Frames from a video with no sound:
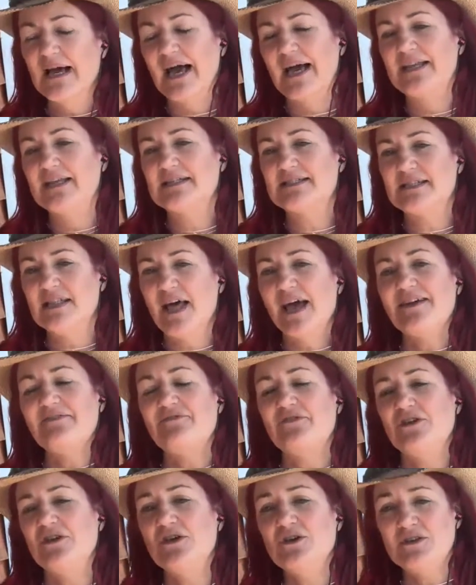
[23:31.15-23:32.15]
And it's like
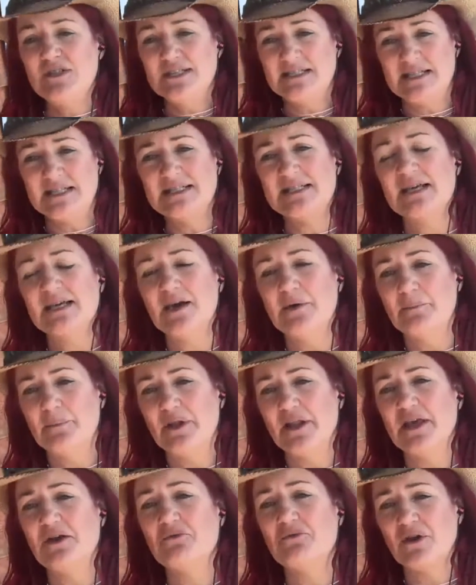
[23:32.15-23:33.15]
for you, this is a
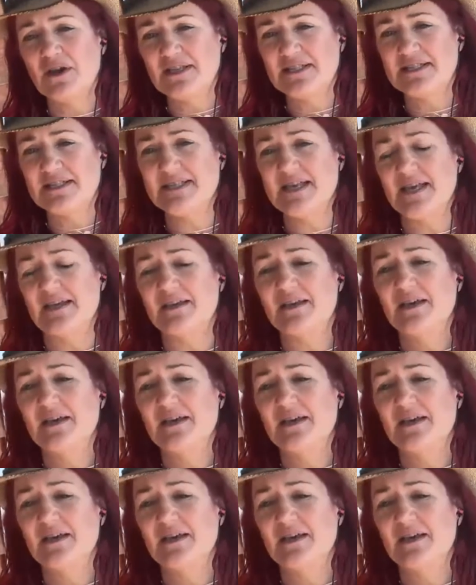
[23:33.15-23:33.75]
complete reset.